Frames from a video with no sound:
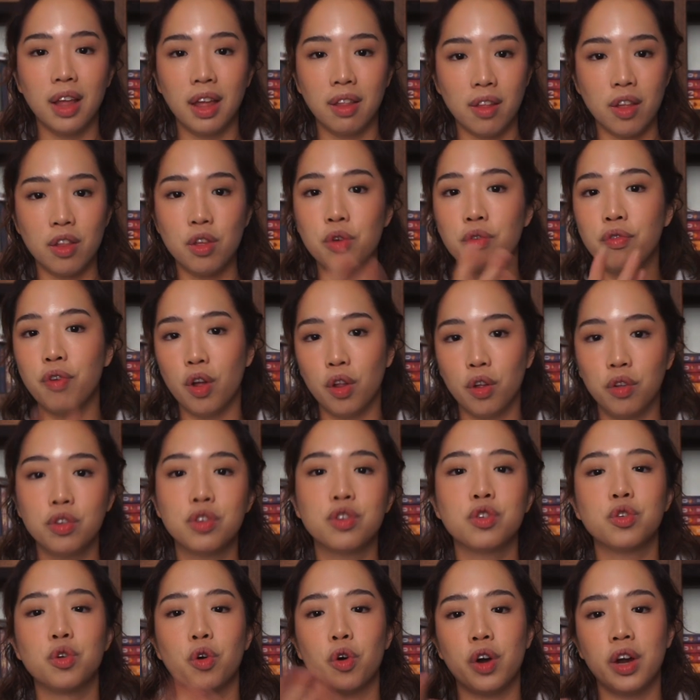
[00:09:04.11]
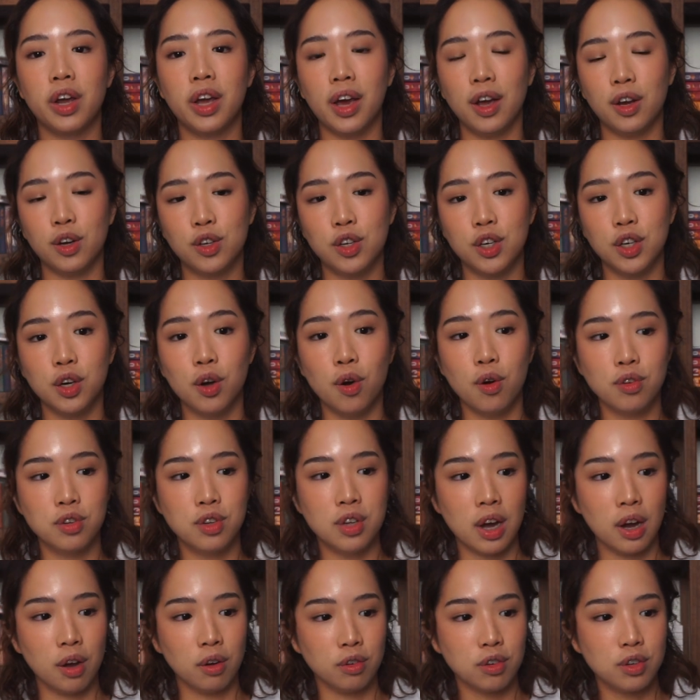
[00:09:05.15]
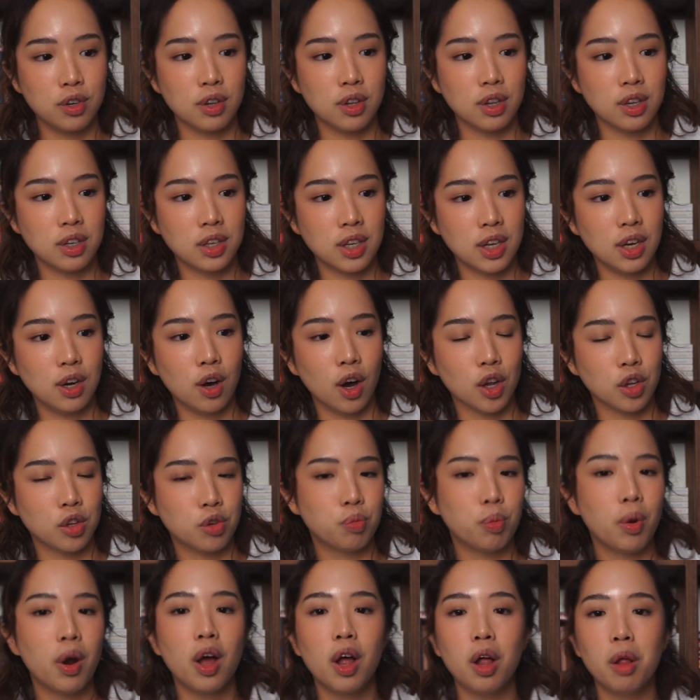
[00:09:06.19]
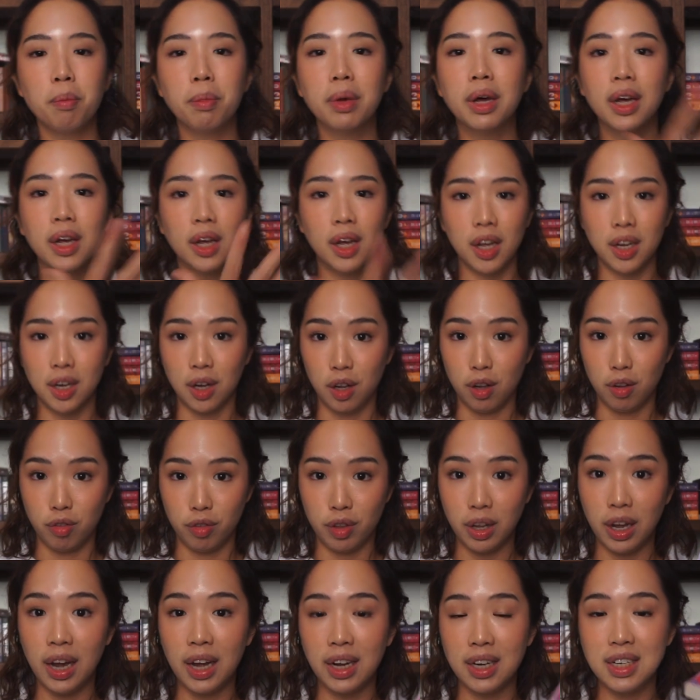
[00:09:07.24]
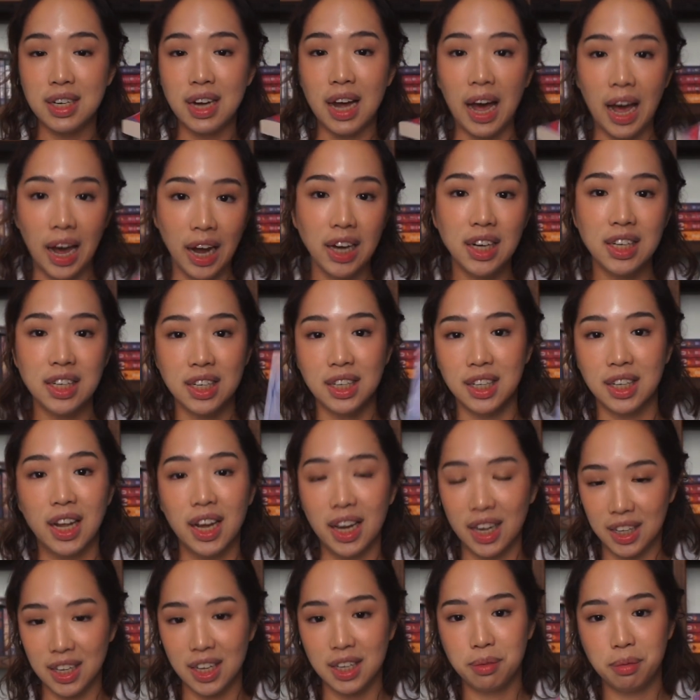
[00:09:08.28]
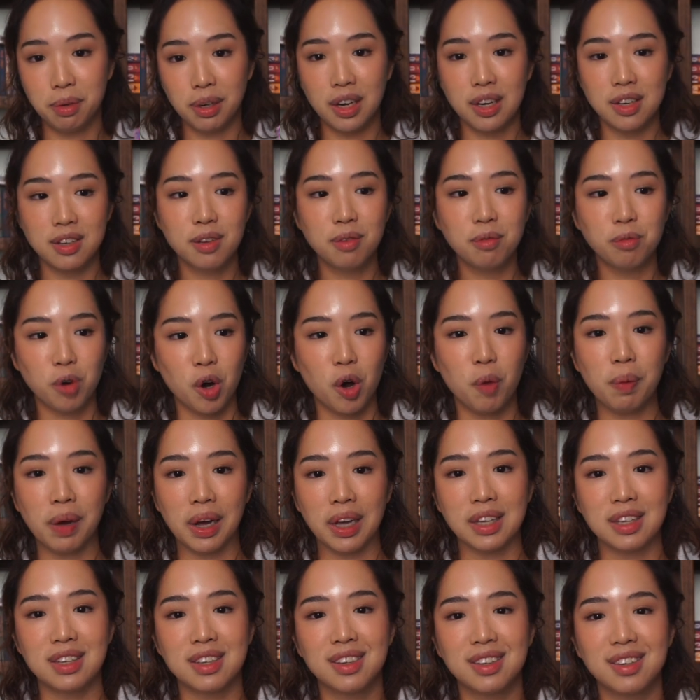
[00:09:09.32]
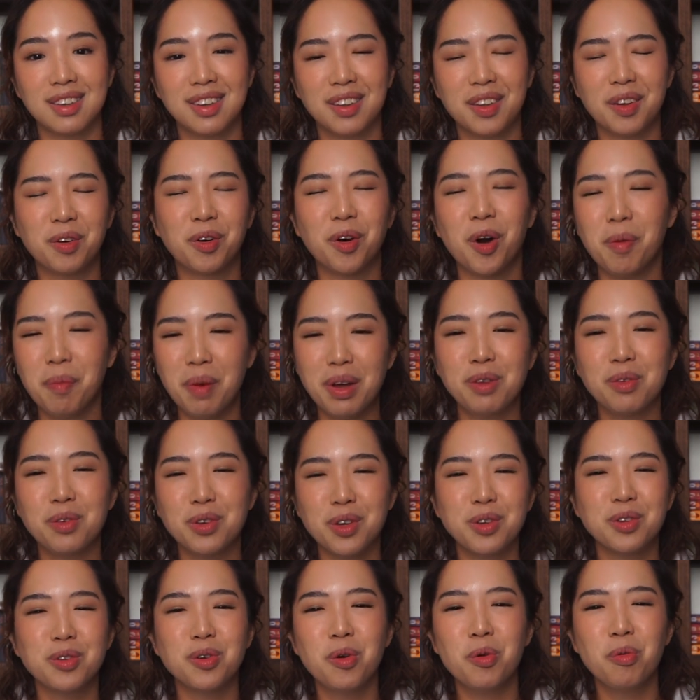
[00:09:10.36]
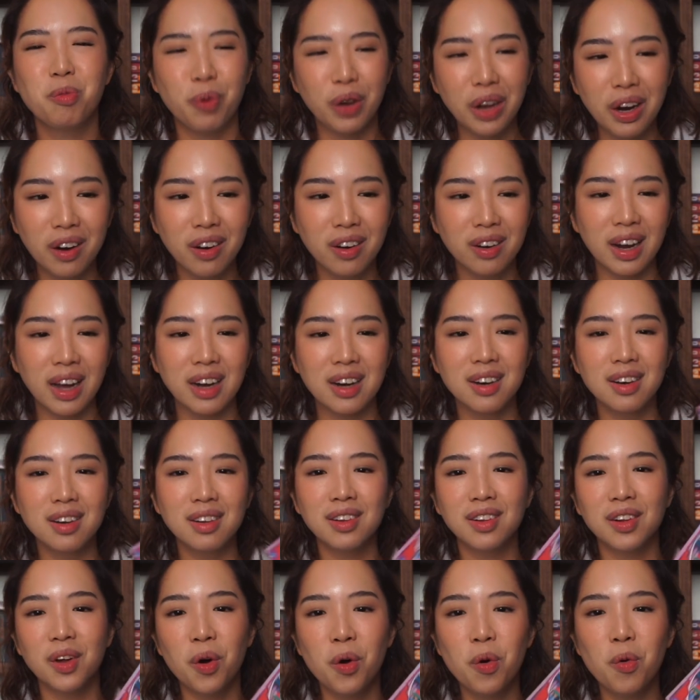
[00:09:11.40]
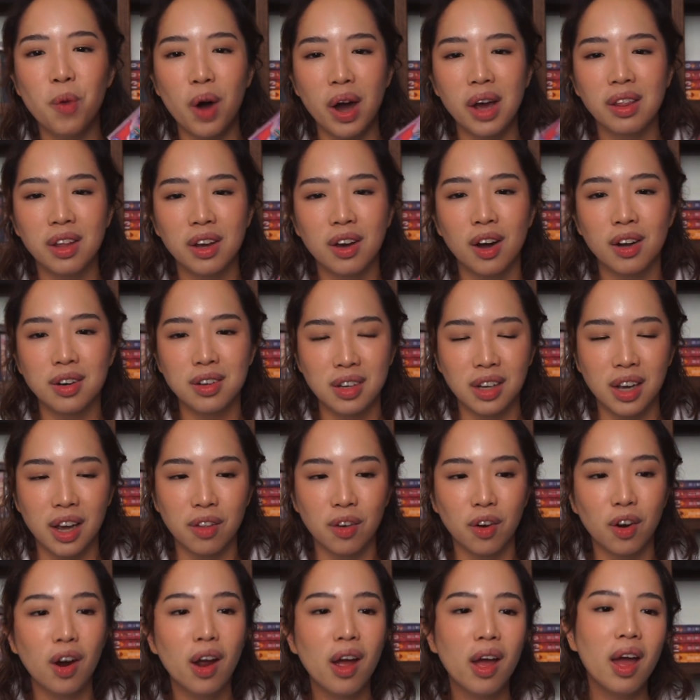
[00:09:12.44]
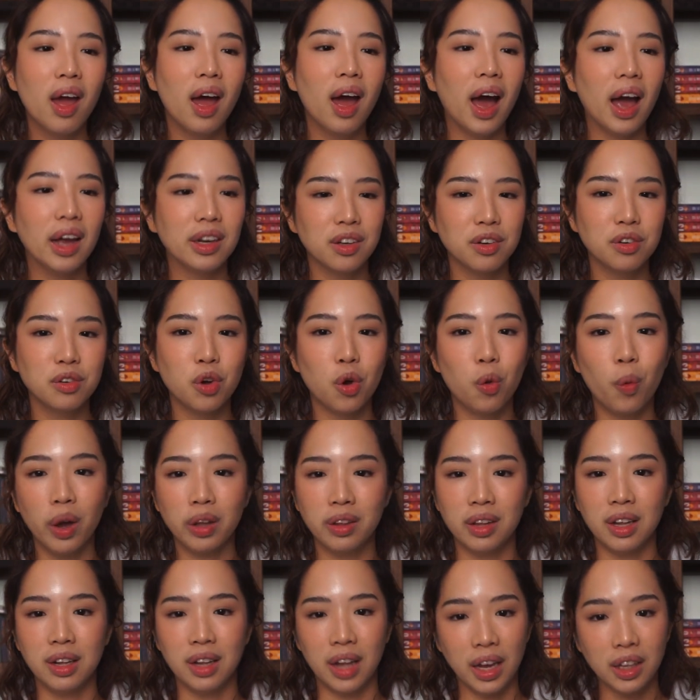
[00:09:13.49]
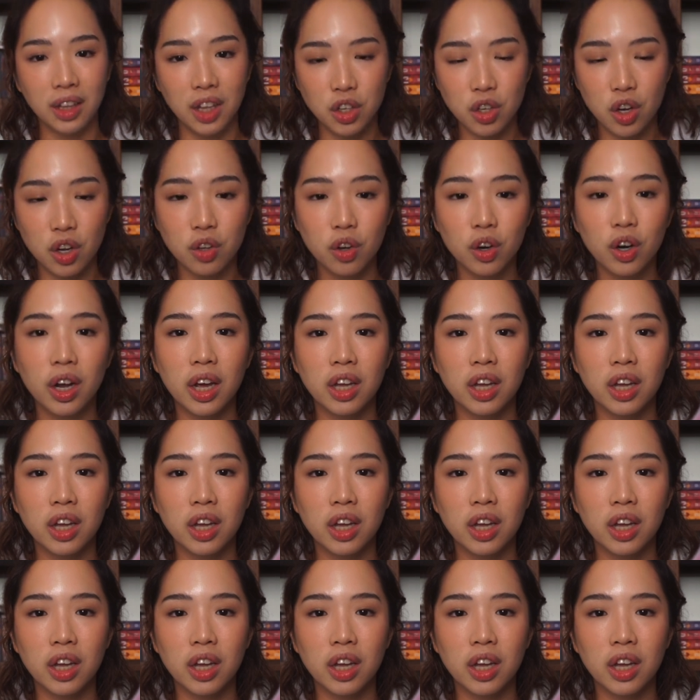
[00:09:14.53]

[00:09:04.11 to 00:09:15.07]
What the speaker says: And then you follow the story as she goes down to the sea god's realm and all of that. I didn't like this because the romance was just so weird. I didn't know why they got together. I didn't know why they liked each other.